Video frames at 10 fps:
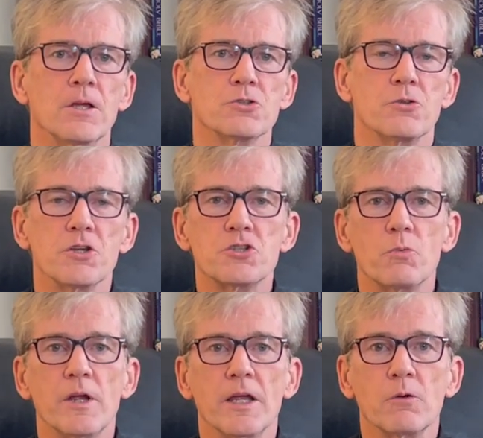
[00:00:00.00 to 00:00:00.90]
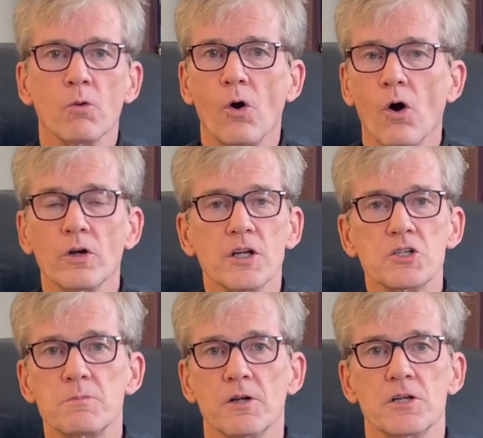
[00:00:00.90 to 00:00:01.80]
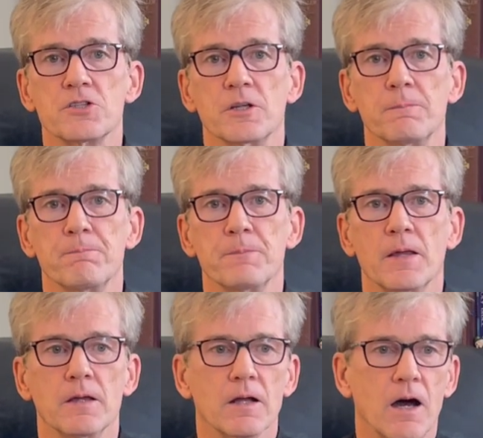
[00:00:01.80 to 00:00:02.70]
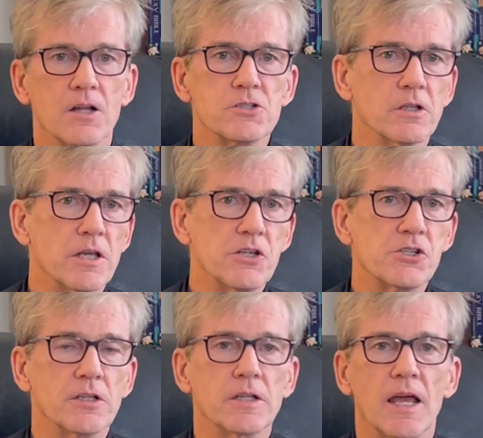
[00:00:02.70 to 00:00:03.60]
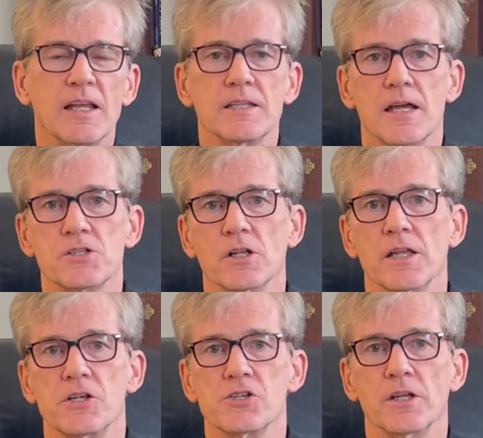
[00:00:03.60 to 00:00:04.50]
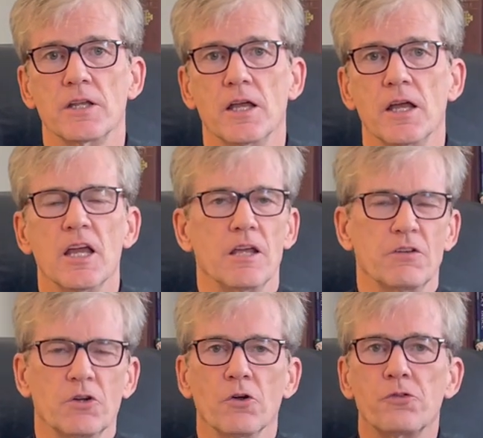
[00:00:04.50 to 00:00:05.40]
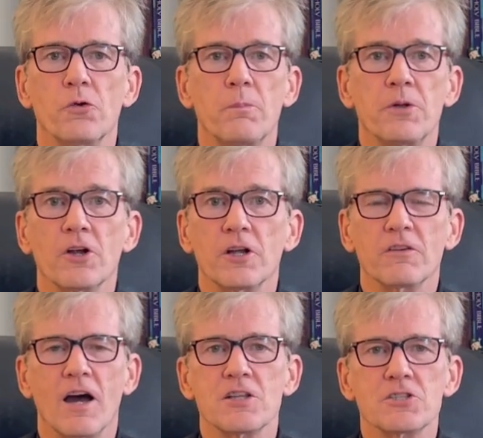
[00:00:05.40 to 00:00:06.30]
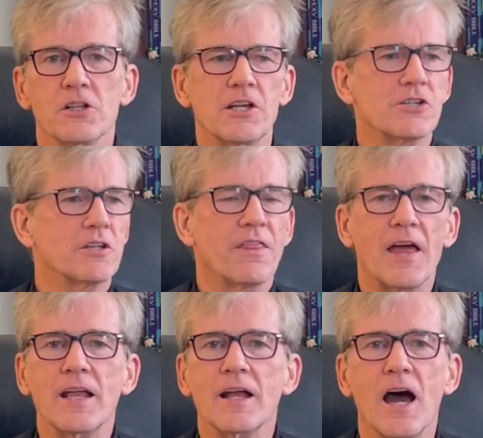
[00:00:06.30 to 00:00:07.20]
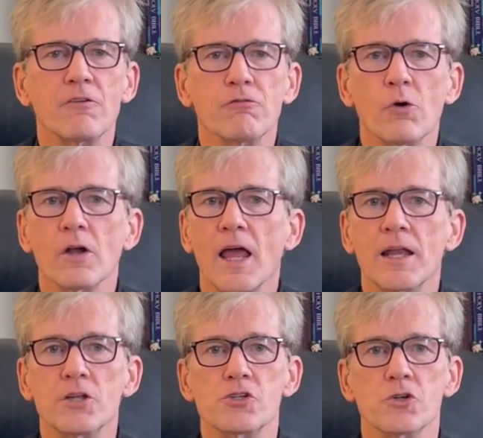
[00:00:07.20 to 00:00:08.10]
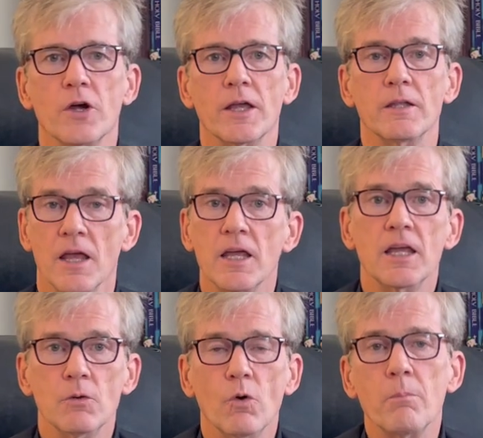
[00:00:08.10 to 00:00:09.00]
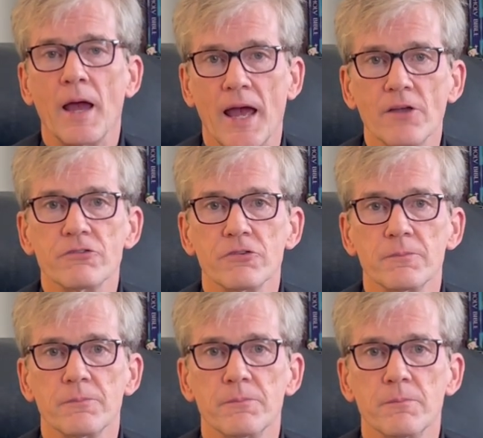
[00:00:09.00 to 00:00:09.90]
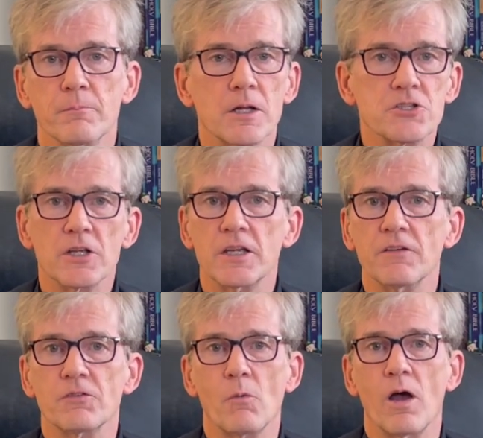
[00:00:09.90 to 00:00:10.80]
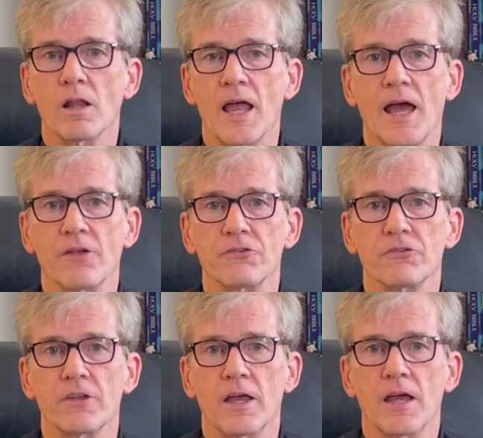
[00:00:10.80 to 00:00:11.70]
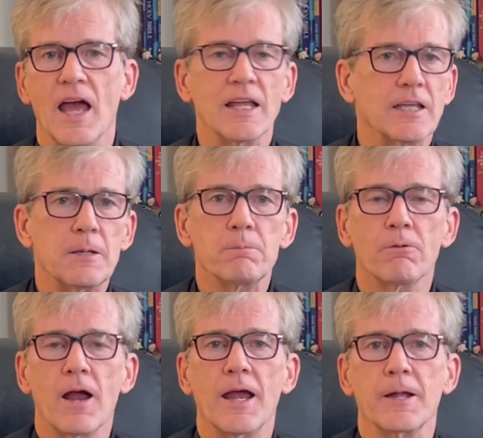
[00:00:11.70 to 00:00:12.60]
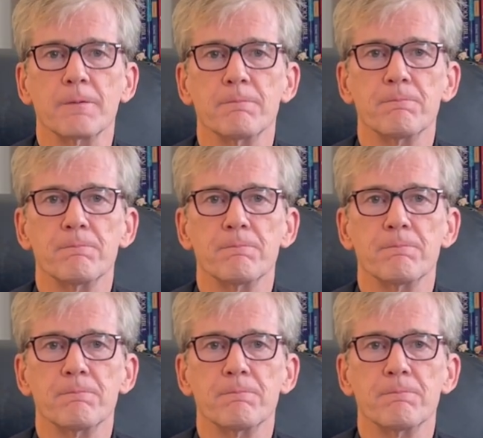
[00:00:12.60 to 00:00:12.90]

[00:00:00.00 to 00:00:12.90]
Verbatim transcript: So this week, we're all going to experience it consolation and desolation. If you're going through a period of consolation, thank God for it and enjoy it. It will pass, but it's a gift while it lasts. And keep praying.